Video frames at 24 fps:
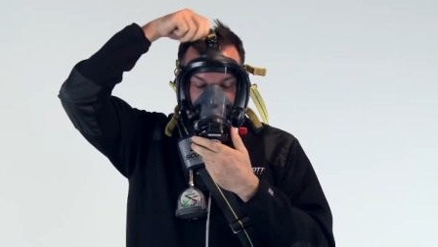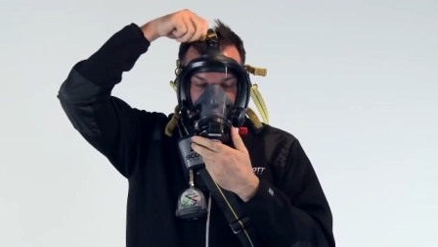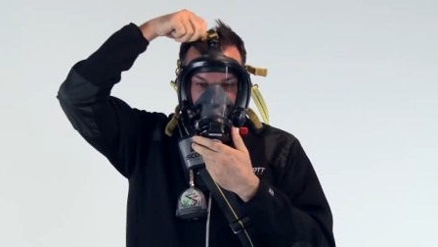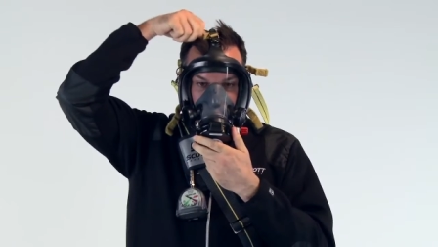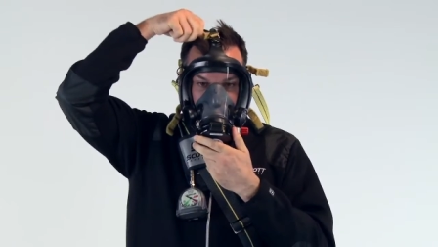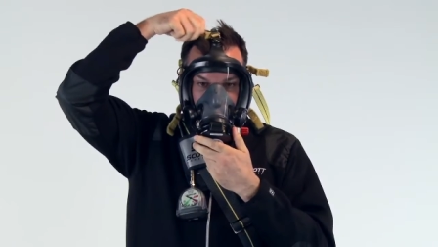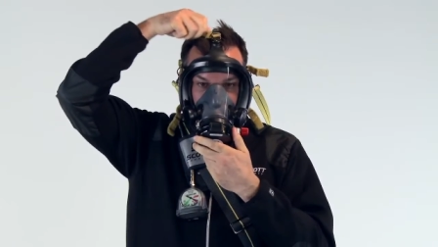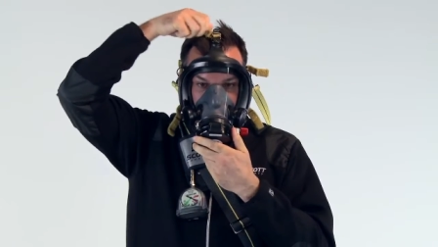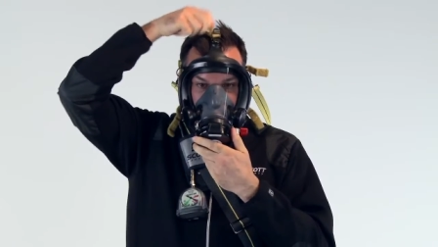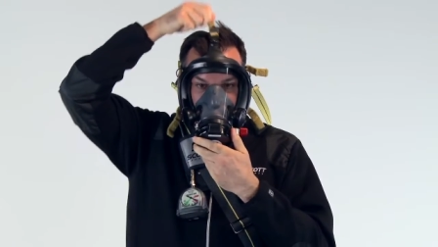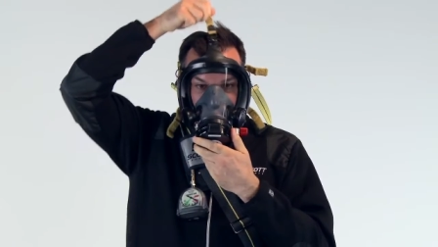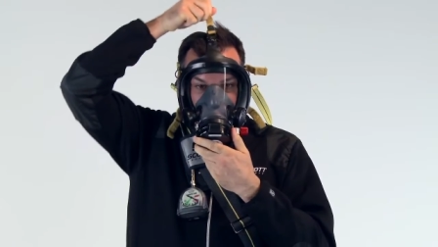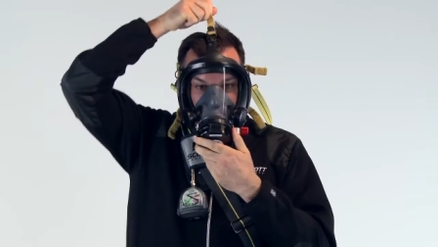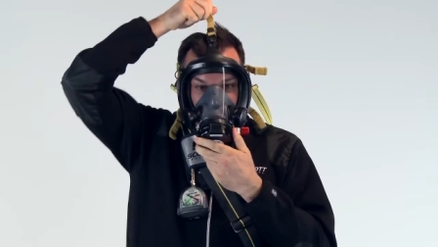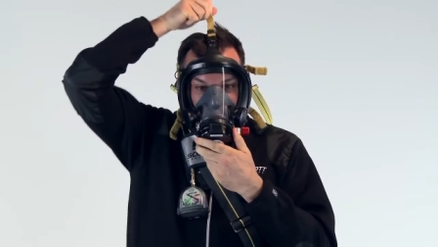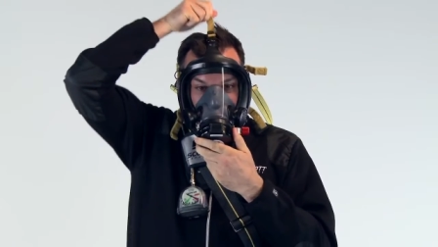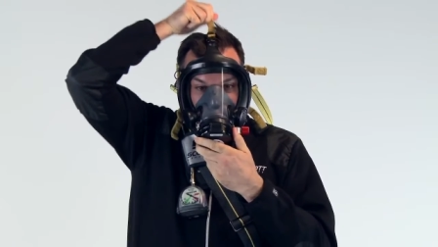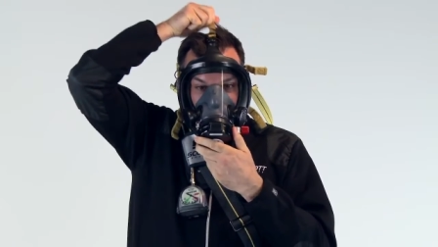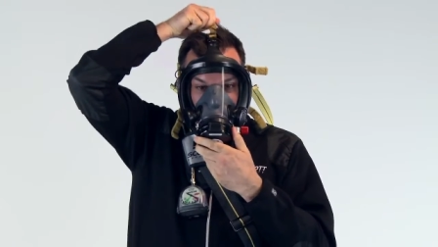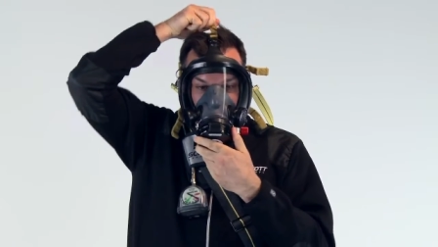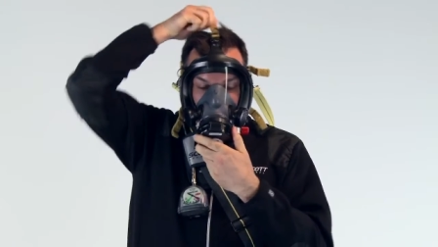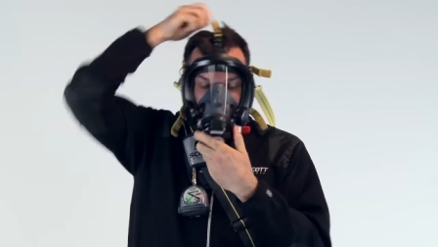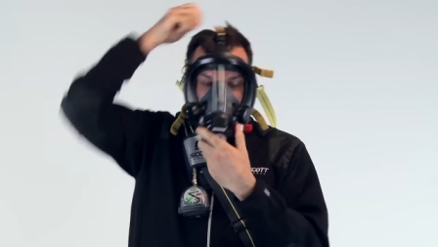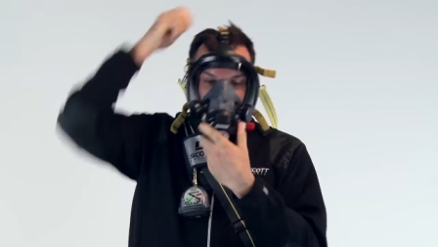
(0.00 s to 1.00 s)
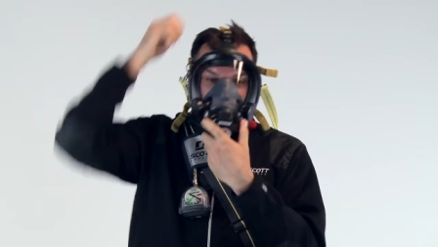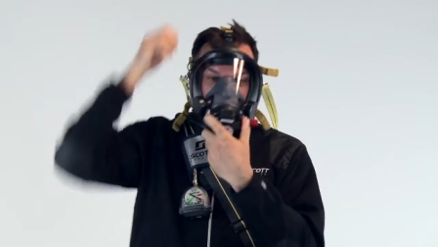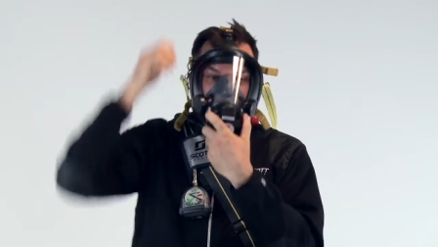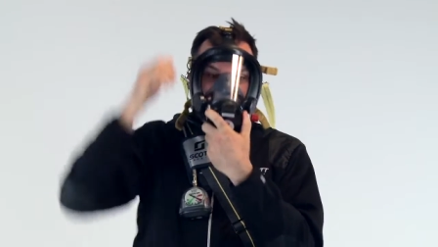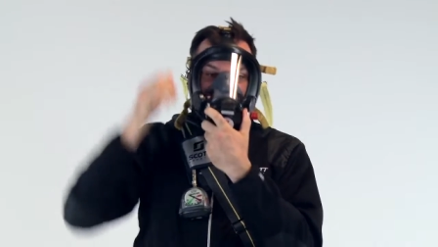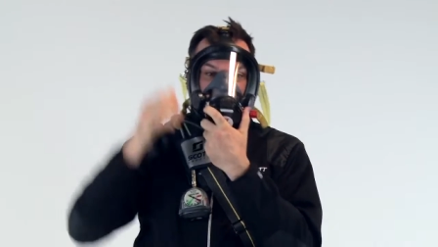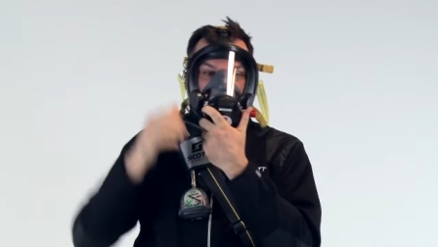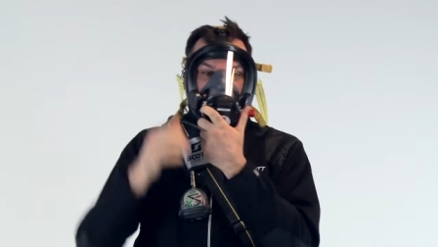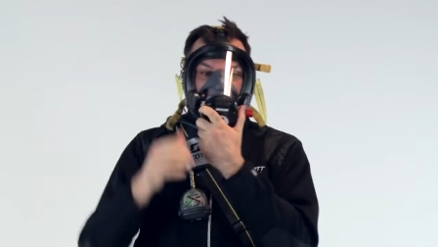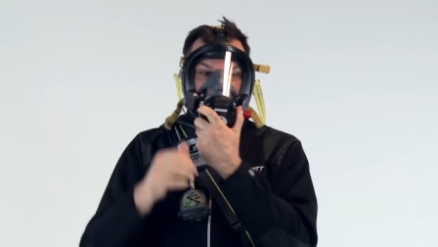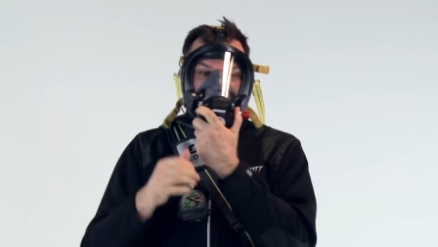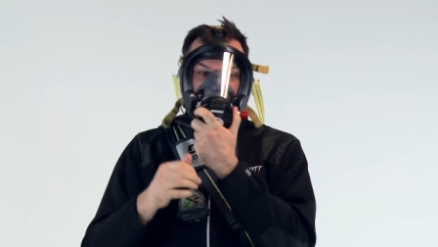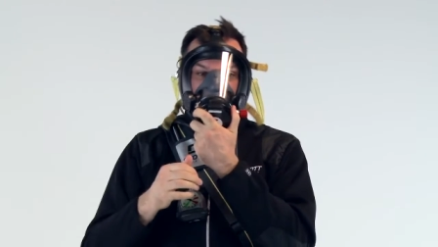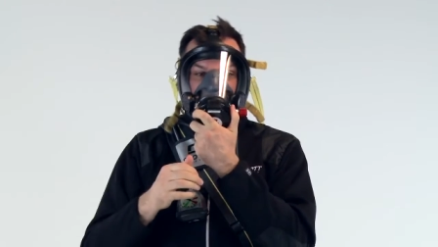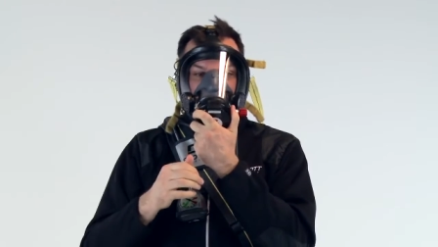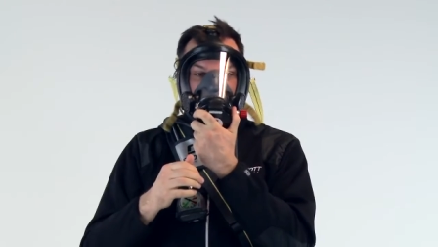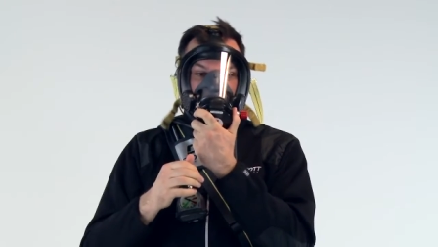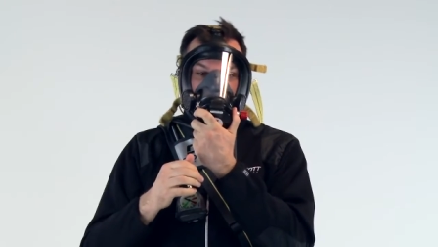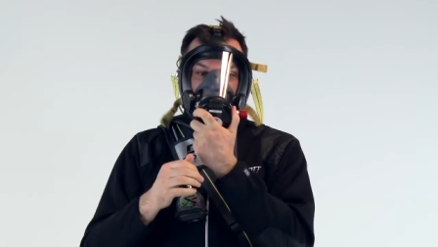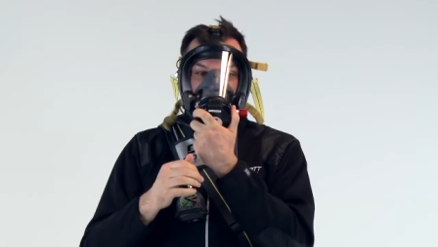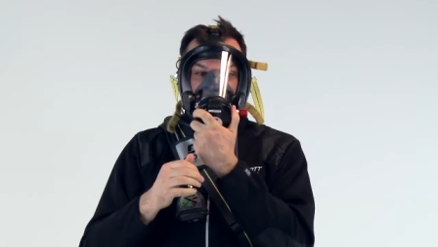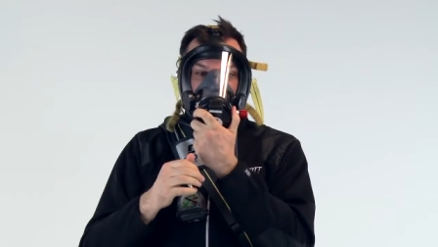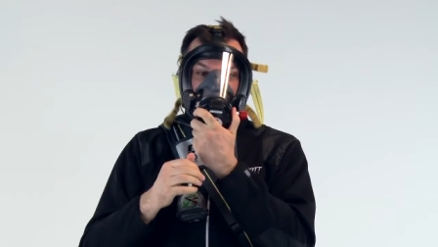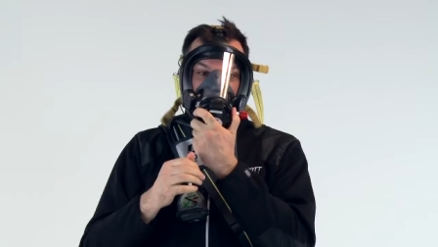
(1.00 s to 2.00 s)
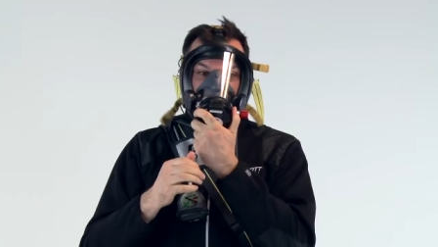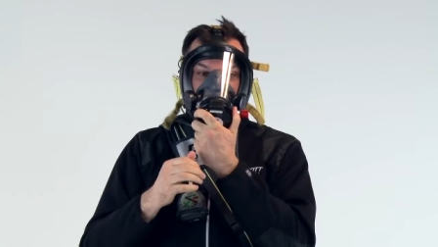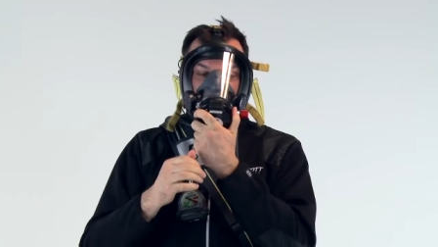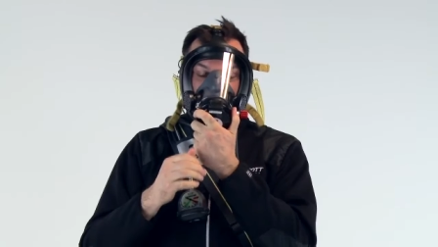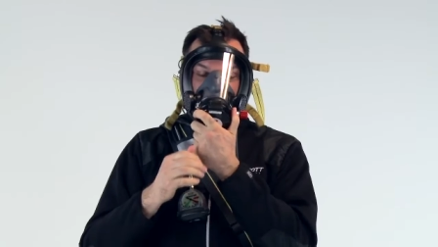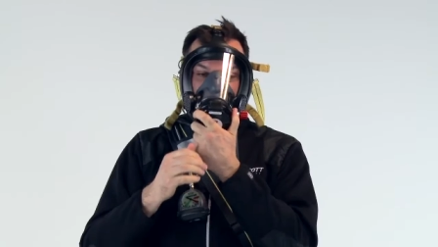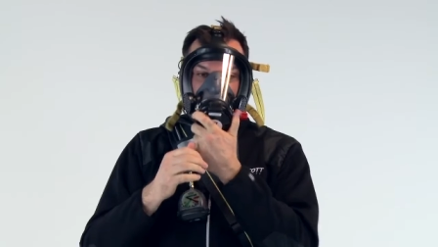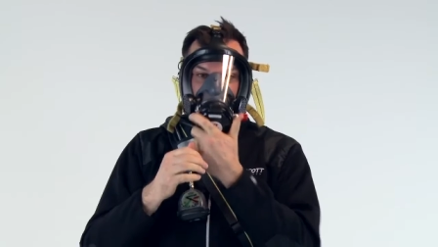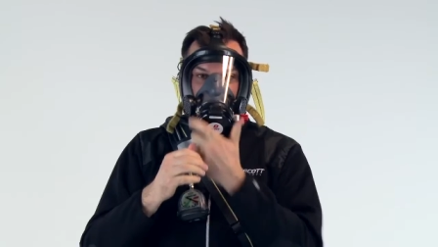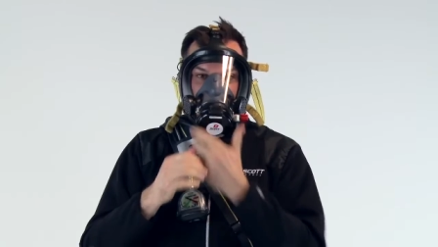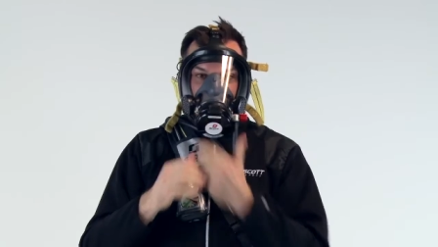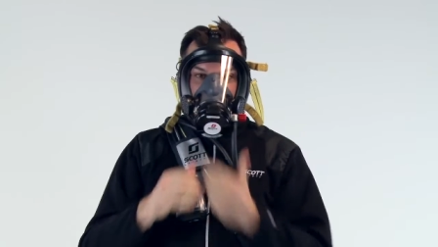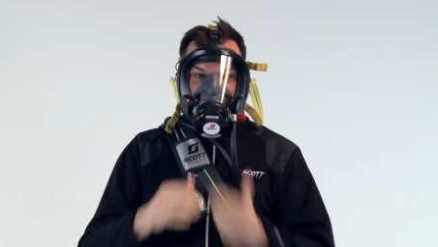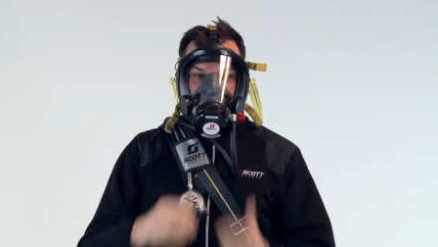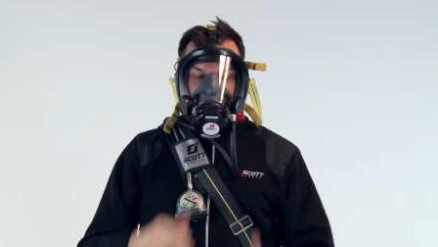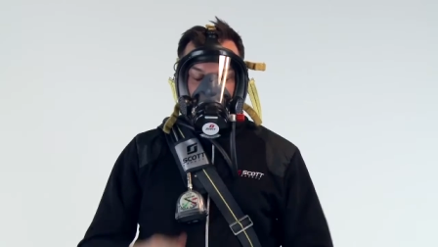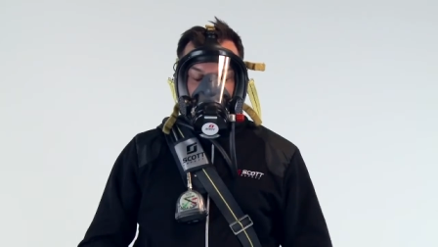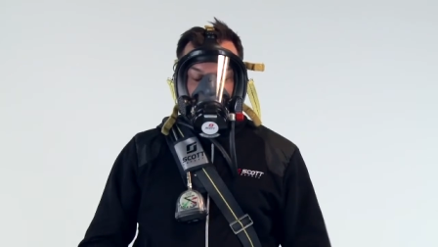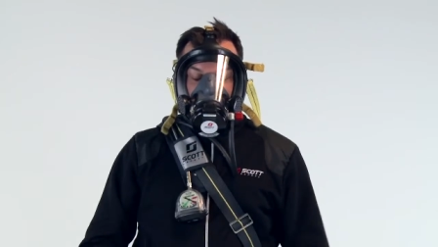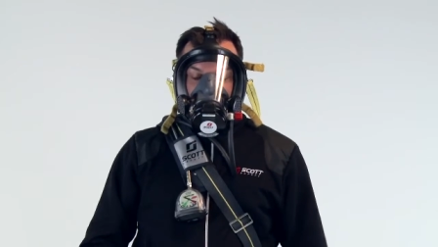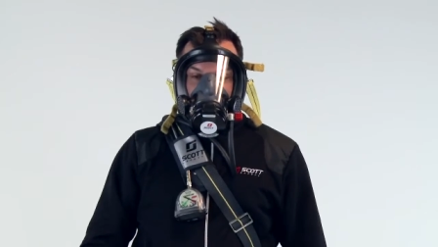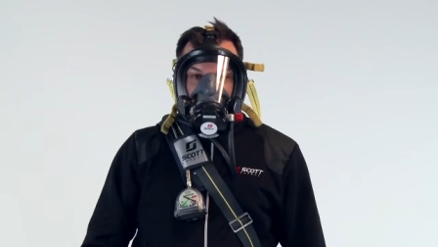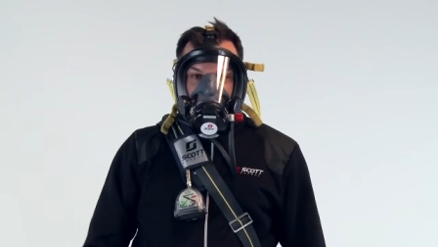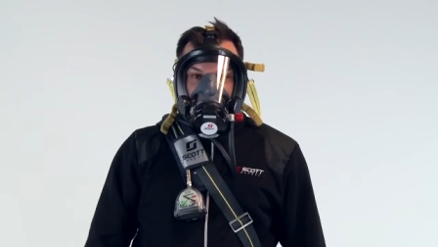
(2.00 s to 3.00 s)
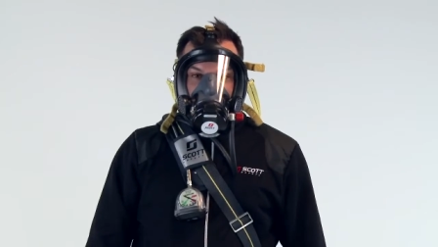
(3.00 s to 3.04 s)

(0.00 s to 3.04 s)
If properly engaged, the regulator will not rotate.